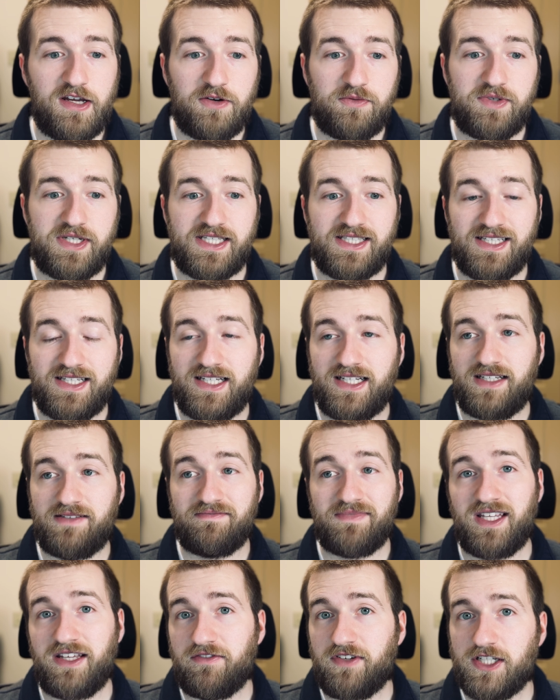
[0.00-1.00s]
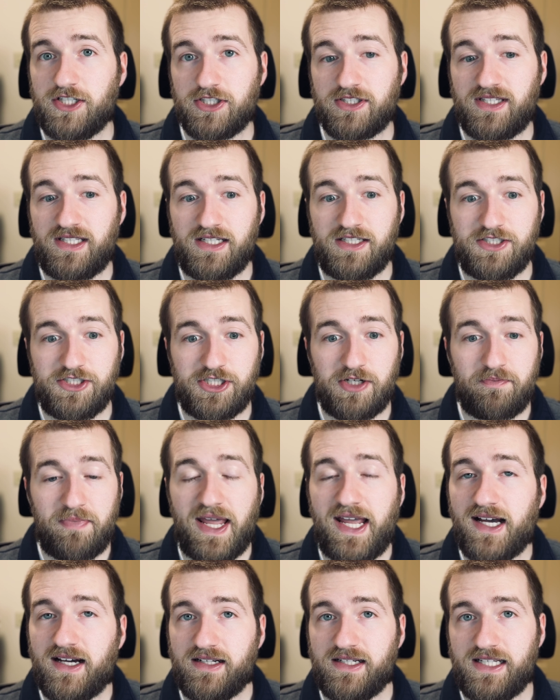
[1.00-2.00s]
we see even just in
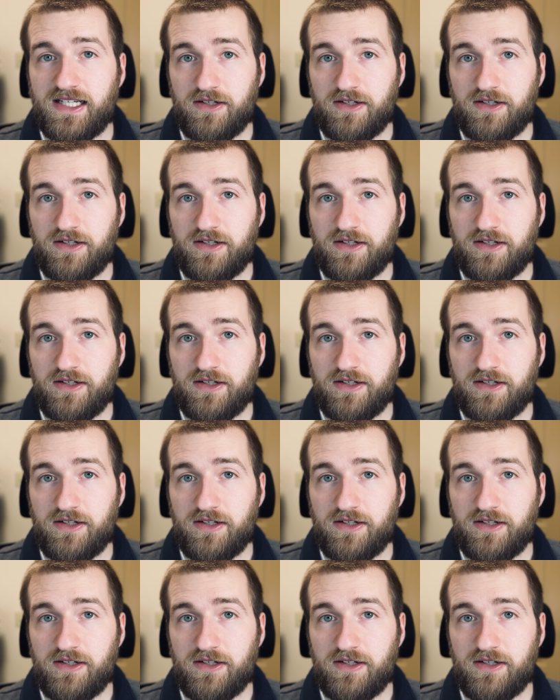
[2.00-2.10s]
Japan,